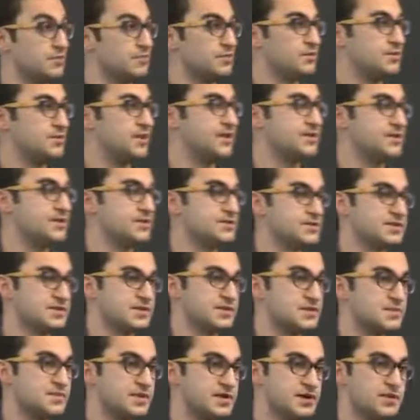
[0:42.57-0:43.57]
implement those
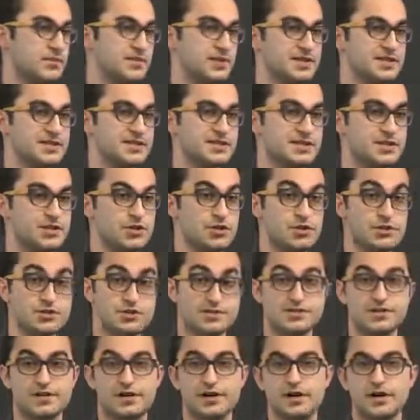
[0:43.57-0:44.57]
experiments in your
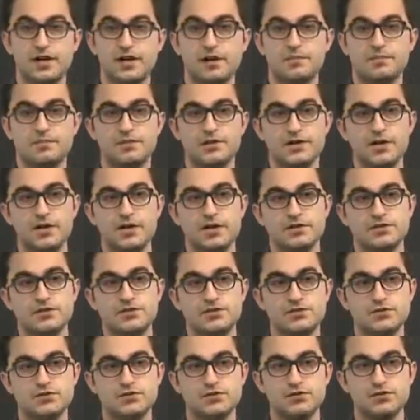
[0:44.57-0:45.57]
startup
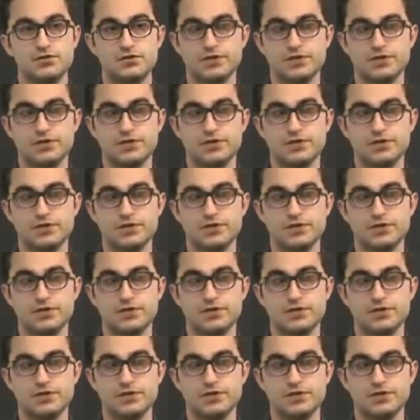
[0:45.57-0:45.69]
to